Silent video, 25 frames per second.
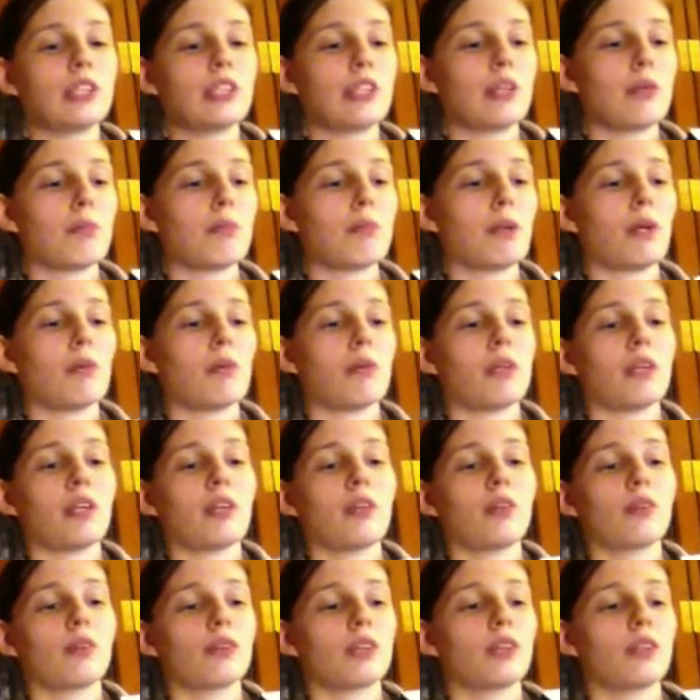that a man
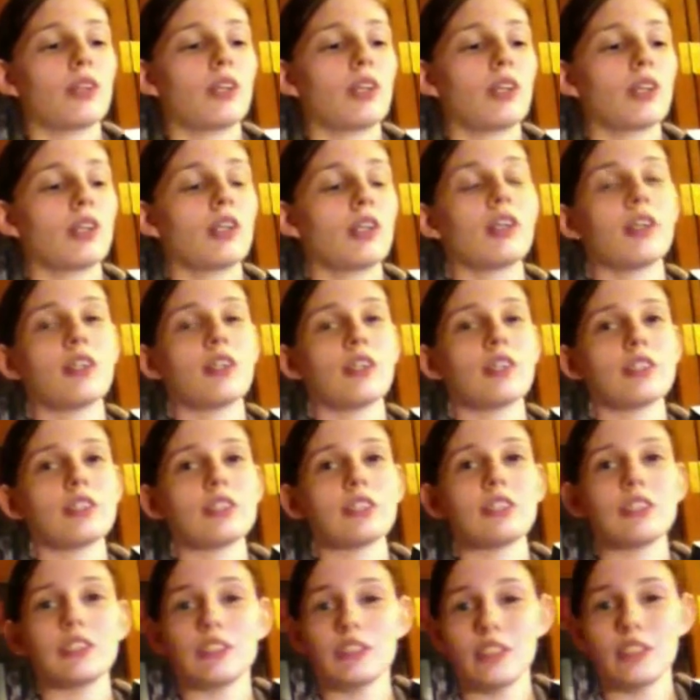without a cause
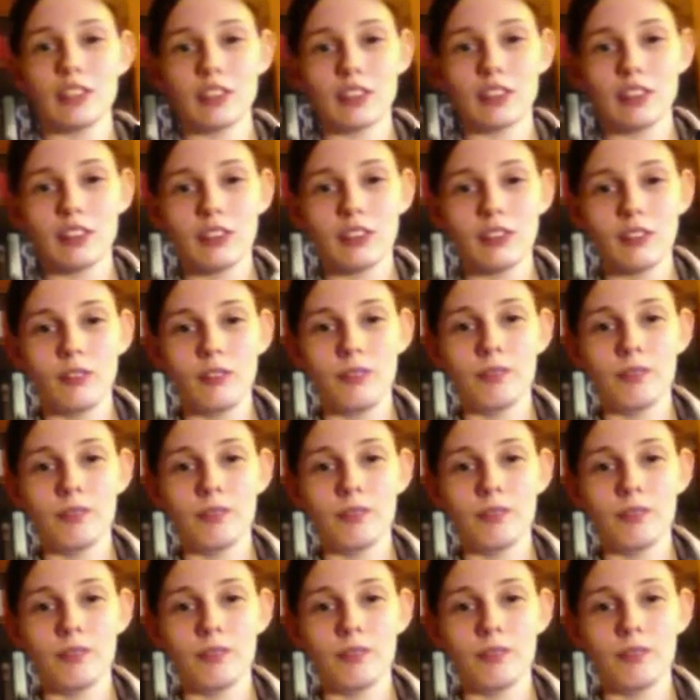is nothing.